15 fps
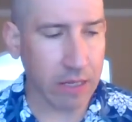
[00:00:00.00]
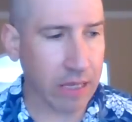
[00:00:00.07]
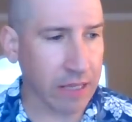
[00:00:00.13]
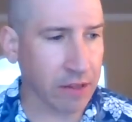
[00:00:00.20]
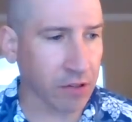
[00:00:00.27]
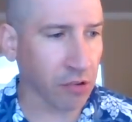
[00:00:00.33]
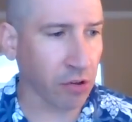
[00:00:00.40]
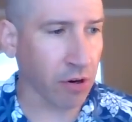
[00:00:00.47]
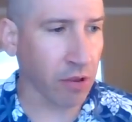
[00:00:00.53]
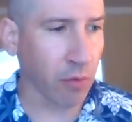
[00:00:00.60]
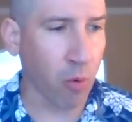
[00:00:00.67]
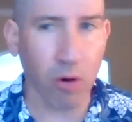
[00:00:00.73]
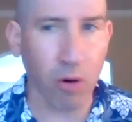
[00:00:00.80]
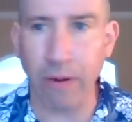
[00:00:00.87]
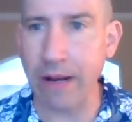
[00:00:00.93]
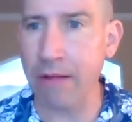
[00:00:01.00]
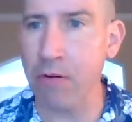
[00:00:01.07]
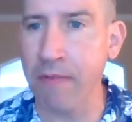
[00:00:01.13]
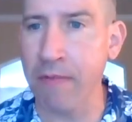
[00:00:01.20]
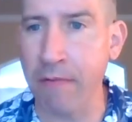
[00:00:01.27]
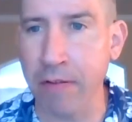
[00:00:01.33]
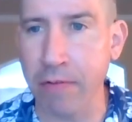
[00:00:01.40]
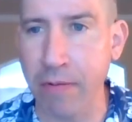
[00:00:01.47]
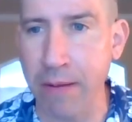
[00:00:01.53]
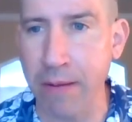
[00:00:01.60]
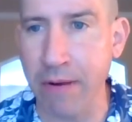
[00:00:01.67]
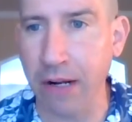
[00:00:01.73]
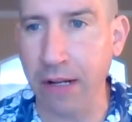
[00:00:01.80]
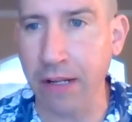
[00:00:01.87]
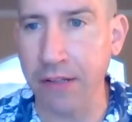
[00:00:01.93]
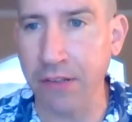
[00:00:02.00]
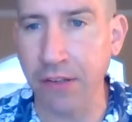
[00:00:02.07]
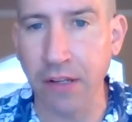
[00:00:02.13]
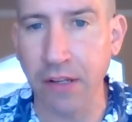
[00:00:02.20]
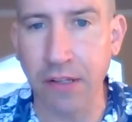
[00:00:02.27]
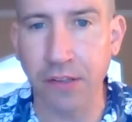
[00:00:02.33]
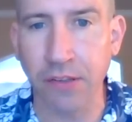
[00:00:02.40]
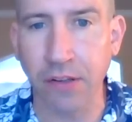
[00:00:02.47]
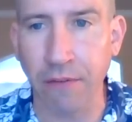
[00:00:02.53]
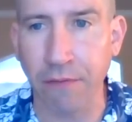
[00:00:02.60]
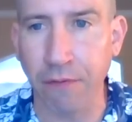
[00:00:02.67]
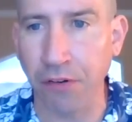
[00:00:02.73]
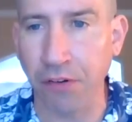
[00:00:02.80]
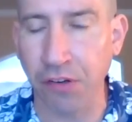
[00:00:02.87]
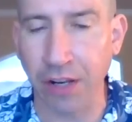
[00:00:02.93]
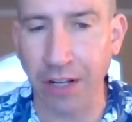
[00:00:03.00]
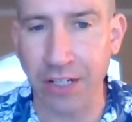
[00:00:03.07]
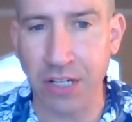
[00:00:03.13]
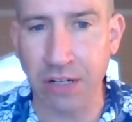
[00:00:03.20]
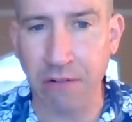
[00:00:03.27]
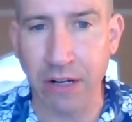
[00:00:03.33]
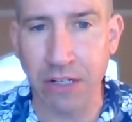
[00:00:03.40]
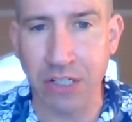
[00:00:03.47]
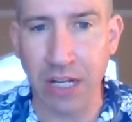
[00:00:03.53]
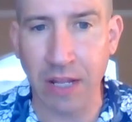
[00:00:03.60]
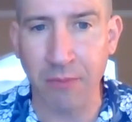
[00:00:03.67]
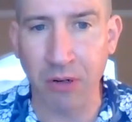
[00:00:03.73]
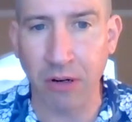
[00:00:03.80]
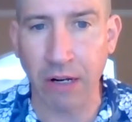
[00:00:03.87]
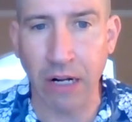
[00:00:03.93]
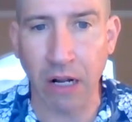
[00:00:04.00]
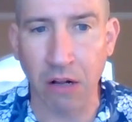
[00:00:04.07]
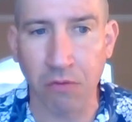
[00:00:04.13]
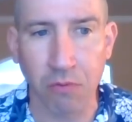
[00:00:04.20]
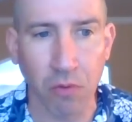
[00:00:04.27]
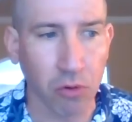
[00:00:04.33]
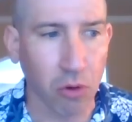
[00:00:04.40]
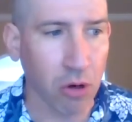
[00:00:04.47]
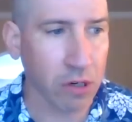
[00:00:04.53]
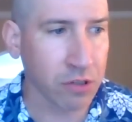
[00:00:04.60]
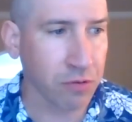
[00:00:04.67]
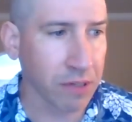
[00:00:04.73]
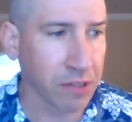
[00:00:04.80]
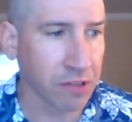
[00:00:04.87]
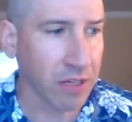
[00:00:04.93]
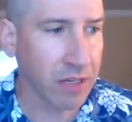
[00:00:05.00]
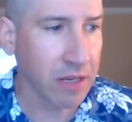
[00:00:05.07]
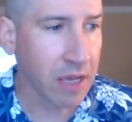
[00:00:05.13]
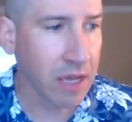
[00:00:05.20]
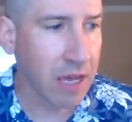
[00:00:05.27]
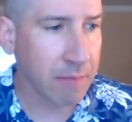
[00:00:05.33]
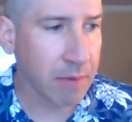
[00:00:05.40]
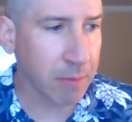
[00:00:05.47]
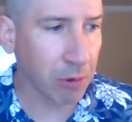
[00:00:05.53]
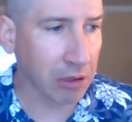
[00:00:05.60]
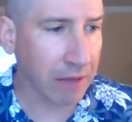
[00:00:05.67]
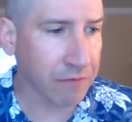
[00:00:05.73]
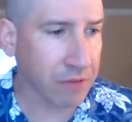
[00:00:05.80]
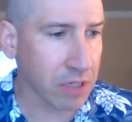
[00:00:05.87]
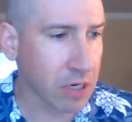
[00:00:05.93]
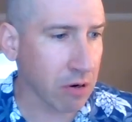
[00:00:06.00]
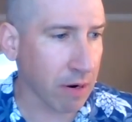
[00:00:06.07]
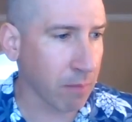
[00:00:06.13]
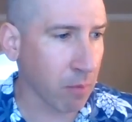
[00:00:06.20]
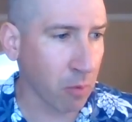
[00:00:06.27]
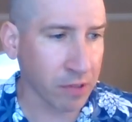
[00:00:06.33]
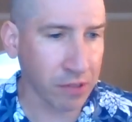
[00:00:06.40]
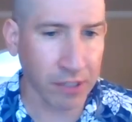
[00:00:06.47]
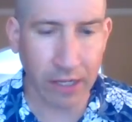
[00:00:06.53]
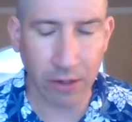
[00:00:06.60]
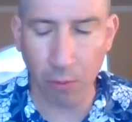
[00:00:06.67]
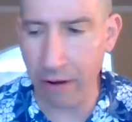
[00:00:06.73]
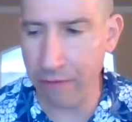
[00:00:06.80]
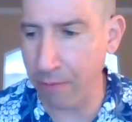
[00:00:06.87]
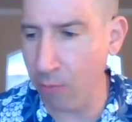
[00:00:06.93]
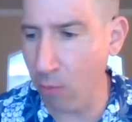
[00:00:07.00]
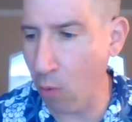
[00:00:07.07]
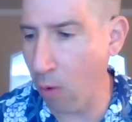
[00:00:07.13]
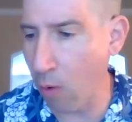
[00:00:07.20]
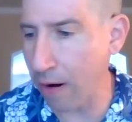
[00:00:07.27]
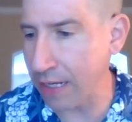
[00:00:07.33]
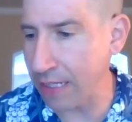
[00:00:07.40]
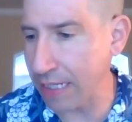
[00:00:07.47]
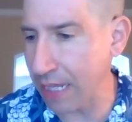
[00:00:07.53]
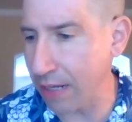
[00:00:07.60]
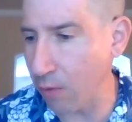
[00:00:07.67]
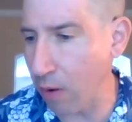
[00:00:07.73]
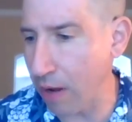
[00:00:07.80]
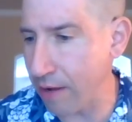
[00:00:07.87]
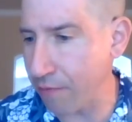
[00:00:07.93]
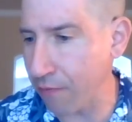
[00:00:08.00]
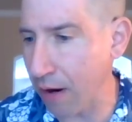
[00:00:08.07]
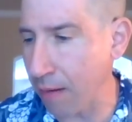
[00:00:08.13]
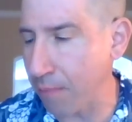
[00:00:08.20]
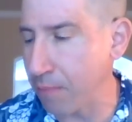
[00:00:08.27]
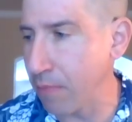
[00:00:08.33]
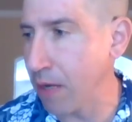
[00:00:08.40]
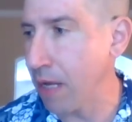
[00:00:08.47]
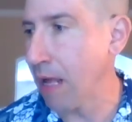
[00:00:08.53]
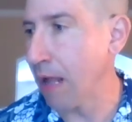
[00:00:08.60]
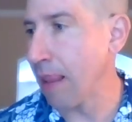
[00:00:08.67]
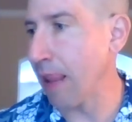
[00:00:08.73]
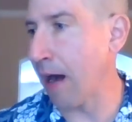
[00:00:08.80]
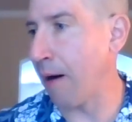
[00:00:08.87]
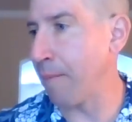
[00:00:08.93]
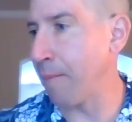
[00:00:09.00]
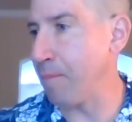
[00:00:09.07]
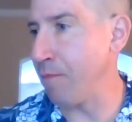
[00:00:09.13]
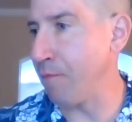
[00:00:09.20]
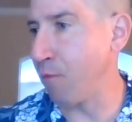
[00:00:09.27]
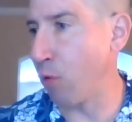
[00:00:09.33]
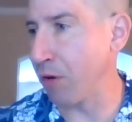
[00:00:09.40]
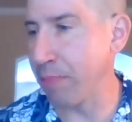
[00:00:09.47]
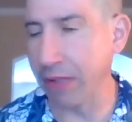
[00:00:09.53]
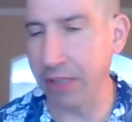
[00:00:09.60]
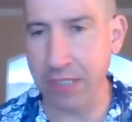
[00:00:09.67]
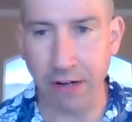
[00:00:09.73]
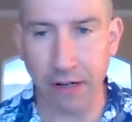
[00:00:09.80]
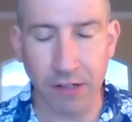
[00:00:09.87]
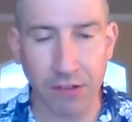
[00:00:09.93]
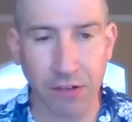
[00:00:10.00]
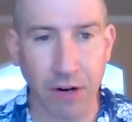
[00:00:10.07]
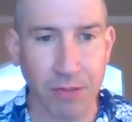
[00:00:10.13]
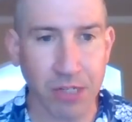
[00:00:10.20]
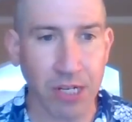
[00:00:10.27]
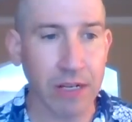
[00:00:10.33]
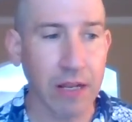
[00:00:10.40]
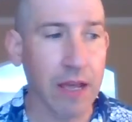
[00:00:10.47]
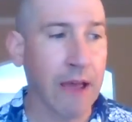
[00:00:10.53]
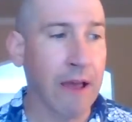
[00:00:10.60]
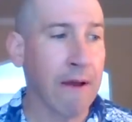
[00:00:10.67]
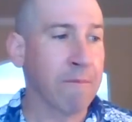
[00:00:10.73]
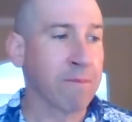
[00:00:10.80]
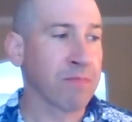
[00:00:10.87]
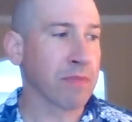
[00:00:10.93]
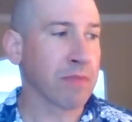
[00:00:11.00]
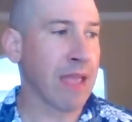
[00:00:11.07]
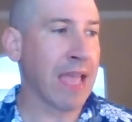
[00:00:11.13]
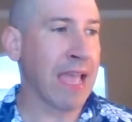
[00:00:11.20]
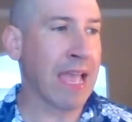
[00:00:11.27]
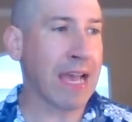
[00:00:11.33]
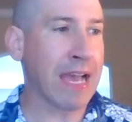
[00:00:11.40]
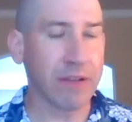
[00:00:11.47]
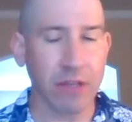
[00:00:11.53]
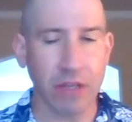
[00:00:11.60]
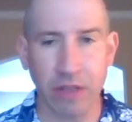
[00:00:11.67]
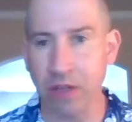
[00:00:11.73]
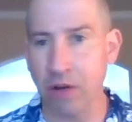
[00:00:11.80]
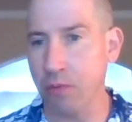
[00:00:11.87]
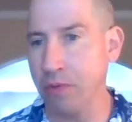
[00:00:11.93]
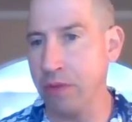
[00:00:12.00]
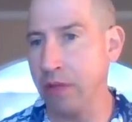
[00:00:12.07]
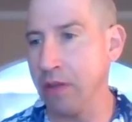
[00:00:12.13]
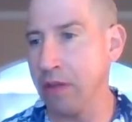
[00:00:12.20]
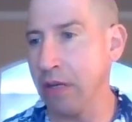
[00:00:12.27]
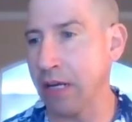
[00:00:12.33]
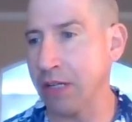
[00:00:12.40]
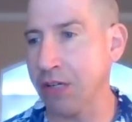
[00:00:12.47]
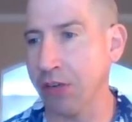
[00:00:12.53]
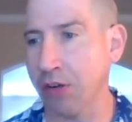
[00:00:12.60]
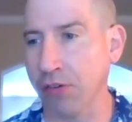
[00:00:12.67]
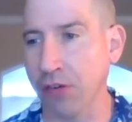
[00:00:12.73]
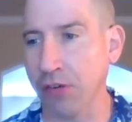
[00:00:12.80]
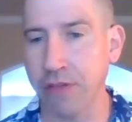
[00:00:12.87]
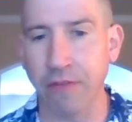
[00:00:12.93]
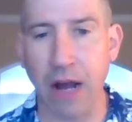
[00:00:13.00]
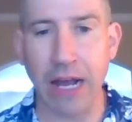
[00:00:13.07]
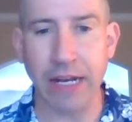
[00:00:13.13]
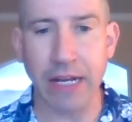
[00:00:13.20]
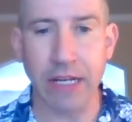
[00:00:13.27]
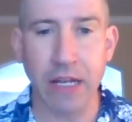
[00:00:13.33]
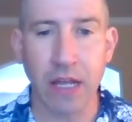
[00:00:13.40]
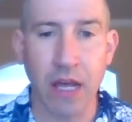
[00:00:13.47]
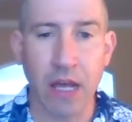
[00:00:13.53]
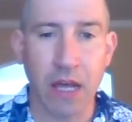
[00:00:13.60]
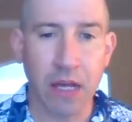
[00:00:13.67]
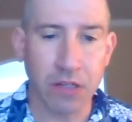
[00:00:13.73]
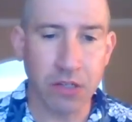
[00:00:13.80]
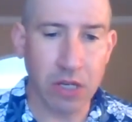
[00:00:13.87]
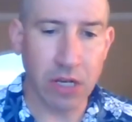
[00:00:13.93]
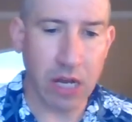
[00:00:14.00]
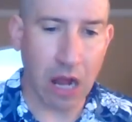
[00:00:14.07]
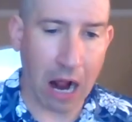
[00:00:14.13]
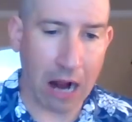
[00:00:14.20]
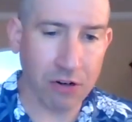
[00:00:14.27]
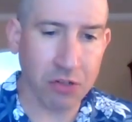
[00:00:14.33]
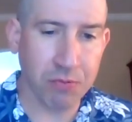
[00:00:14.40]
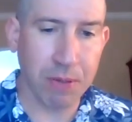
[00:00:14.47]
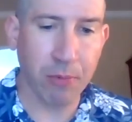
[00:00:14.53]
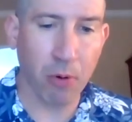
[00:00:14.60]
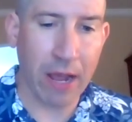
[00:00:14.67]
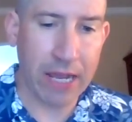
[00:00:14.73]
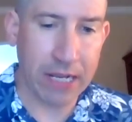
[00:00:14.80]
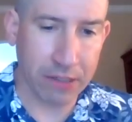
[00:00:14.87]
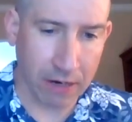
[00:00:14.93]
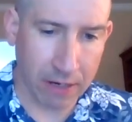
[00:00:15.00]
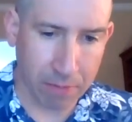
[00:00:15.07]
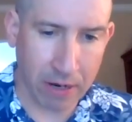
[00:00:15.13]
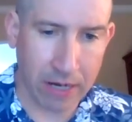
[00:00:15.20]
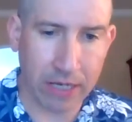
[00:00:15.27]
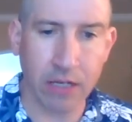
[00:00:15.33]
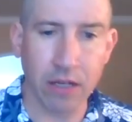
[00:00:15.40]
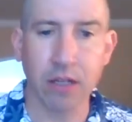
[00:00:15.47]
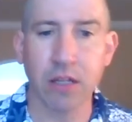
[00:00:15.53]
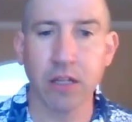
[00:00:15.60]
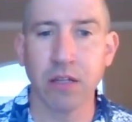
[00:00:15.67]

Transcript: at the start of the war, 1 out of every 3 Americans is a first or second generation immigrant. A large reason people left Europe was to get away from war and to get away from forced military conscription. And, the country is also divided. Irish people hate Great Britain.